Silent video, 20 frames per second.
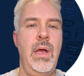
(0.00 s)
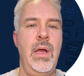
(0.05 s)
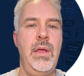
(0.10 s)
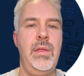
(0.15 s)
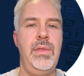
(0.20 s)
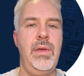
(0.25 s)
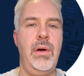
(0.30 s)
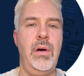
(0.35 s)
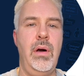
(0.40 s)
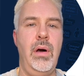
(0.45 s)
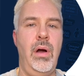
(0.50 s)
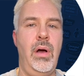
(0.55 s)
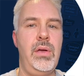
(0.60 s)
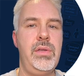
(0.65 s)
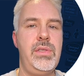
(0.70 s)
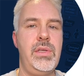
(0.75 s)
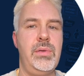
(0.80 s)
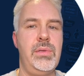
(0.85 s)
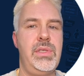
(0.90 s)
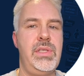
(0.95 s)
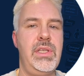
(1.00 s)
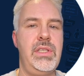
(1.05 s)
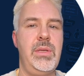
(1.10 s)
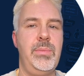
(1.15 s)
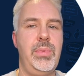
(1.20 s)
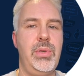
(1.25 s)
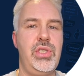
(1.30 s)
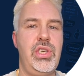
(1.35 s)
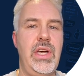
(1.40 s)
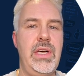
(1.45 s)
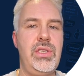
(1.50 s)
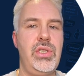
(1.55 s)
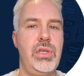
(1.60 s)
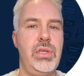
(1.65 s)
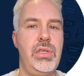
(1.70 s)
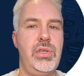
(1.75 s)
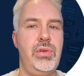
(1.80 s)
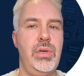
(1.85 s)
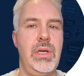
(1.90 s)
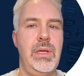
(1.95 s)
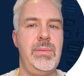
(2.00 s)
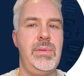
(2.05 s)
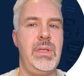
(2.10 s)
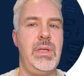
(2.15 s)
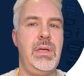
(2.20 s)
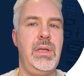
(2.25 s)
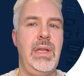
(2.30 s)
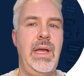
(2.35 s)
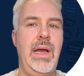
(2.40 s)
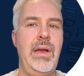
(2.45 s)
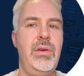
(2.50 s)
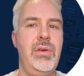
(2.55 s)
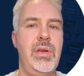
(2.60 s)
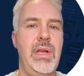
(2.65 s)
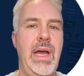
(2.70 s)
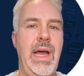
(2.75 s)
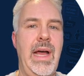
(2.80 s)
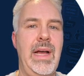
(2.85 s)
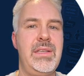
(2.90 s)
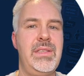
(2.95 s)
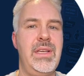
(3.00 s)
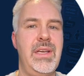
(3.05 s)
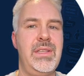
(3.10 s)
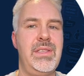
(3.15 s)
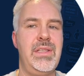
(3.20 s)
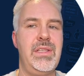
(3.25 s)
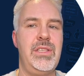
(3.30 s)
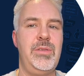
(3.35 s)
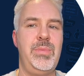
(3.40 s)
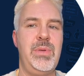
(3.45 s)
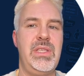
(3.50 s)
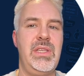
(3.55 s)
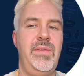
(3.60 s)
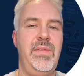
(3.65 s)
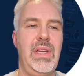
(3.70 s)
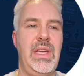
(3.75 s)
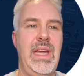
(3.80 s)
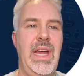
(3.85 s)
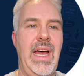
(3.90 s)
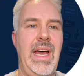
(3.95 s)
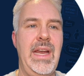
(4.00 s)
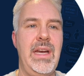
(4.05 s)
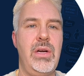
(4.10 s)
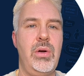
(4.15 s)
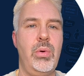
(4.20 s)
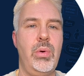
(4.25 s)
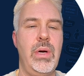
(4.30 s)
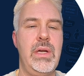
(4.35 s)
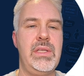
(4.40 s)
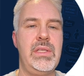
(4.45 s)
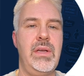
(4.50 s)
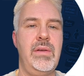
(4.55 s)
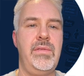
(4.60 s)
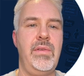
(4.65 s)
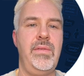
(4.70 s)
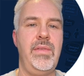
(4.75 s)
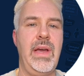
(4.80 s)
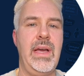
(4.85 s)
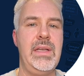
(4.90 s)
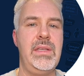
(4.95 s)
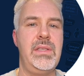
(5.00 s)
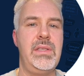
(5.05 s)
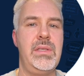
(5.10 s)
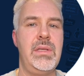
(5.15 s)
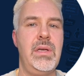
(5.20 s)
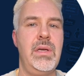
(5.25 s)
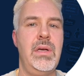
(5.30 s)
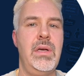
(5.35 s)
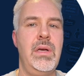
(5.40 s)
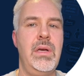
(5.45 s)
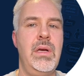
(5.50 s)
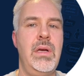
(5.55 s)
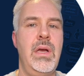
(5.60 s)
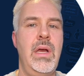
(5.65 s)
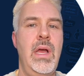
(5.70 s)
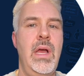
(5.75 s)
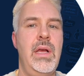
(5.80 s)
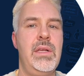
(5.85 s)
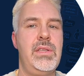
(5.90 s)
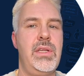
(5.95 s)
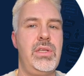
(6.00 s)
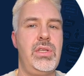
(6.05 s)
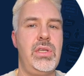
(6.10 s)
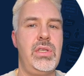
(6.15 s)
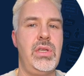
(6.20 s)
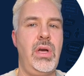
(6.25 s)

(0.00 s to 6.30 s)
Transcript: There are also system projection streams that allow you to access specific categories of events, such as